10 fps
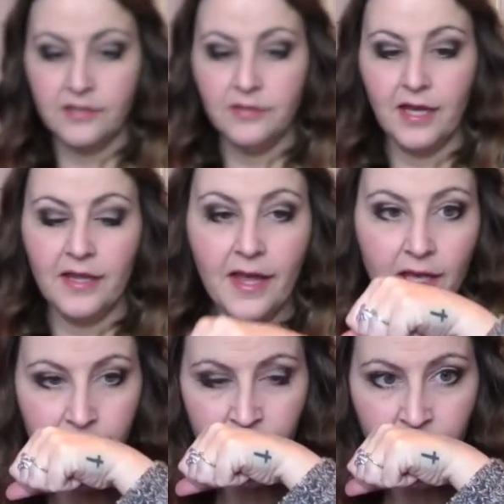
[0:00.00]
I do like
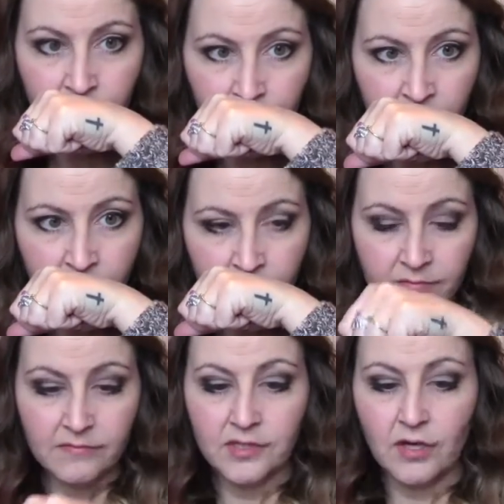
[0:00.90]
that.
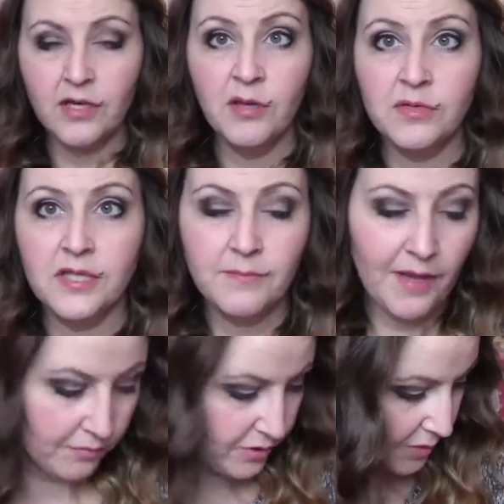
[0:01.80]
It's got no
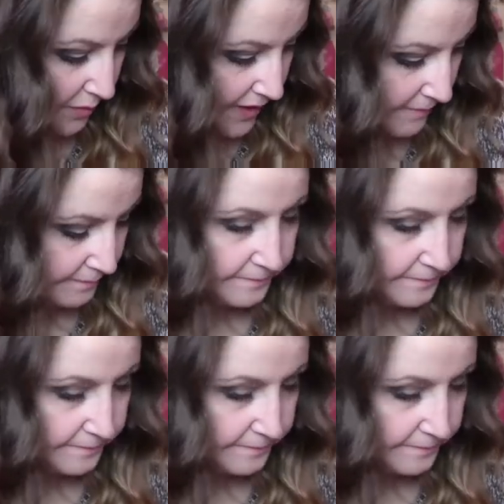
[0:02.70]
smell to it.